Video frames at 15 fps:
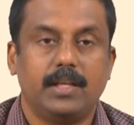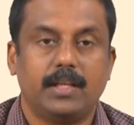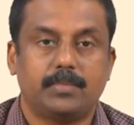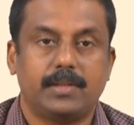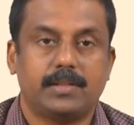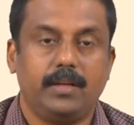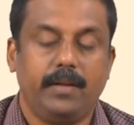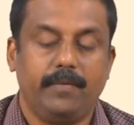
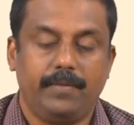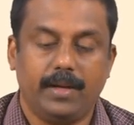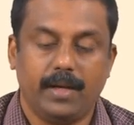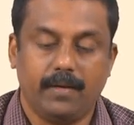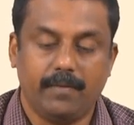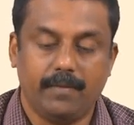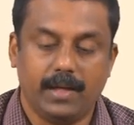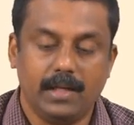especially if you
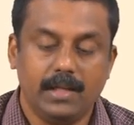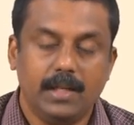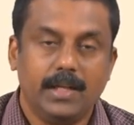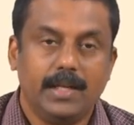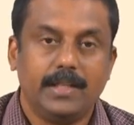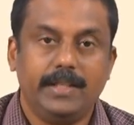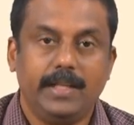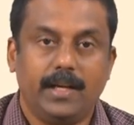have
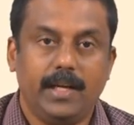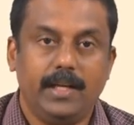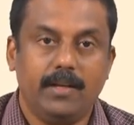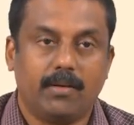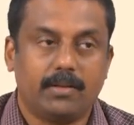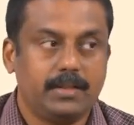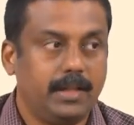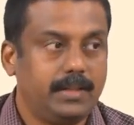the highly
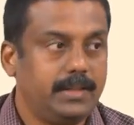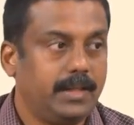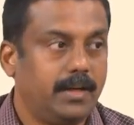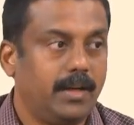oxidizing